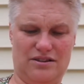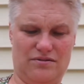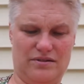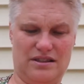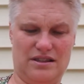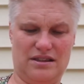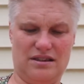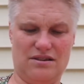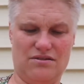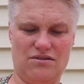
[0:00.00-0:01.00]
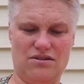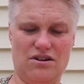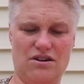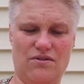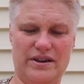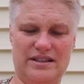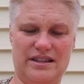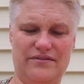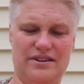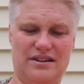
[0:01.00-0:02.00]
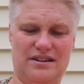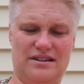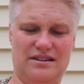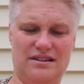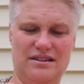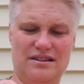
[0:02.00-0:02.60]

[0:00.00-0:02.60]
So let's see. Oh, it's even in...